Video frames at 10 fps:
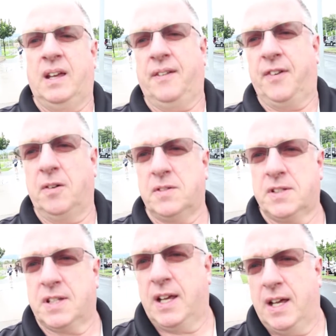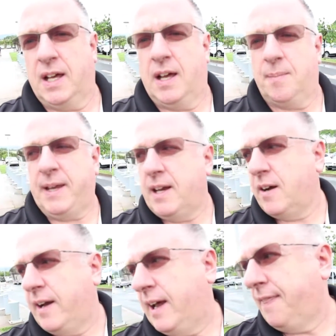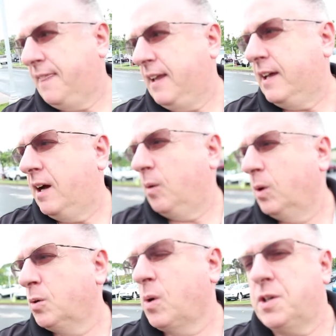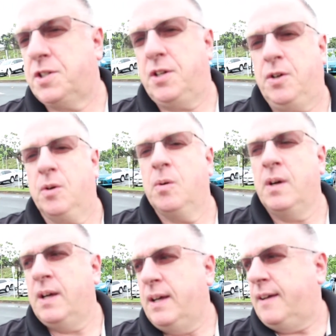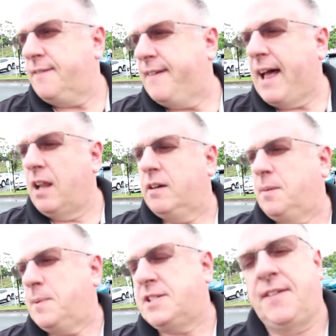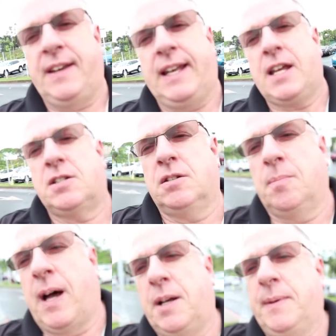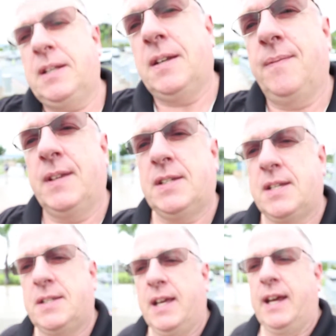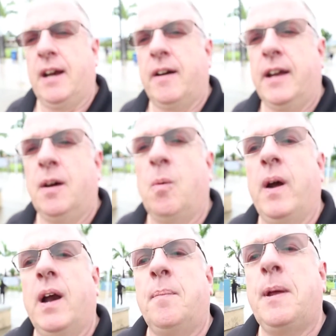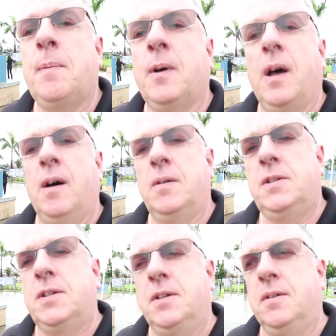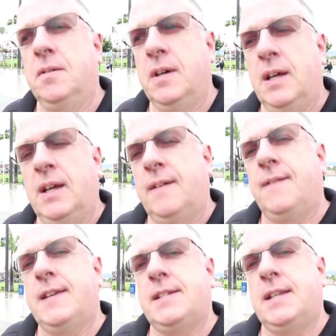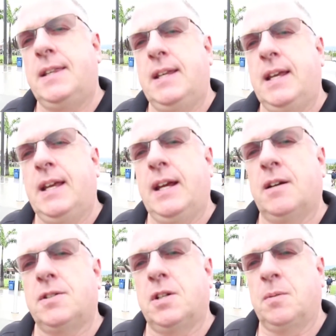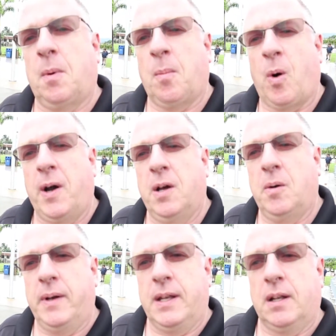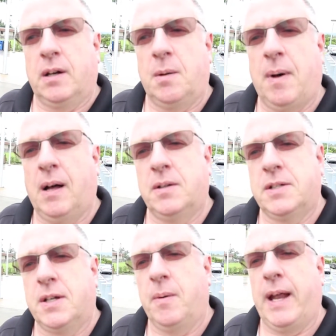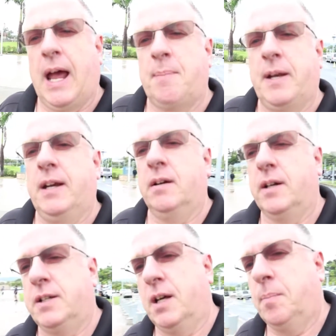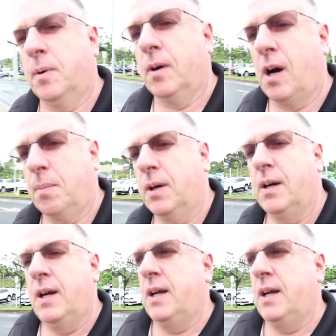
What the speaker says: Hey folks, I'm here at the World War II Valor in the Pacific National Monument. This is the area where people go to visit the Arizona Memorial and learn about what happened here at Pearl Harbor.